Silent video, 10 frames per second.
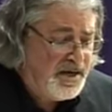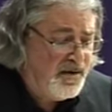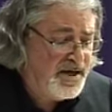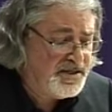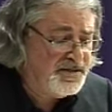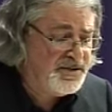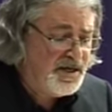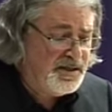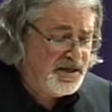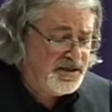Now, as I
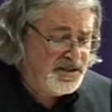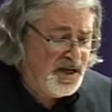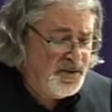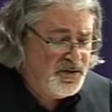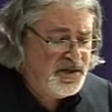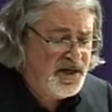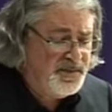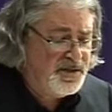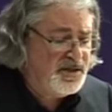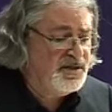said, there are some who
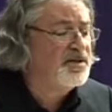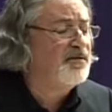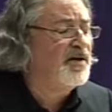claim that these